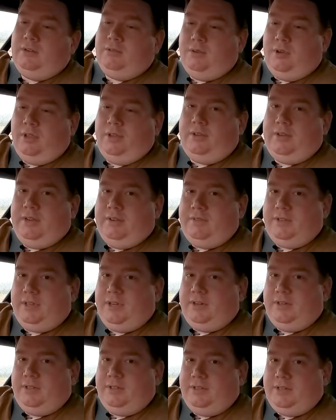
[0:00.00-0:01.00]
rather than having to
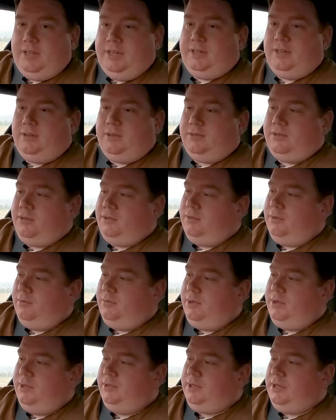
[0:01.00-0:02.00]
go into the center console
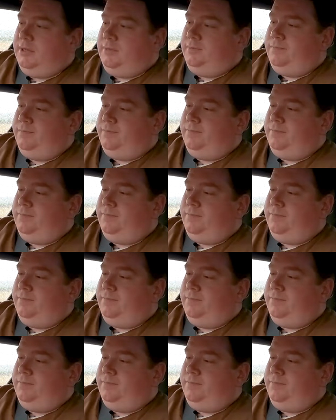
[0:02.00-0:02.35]
computer.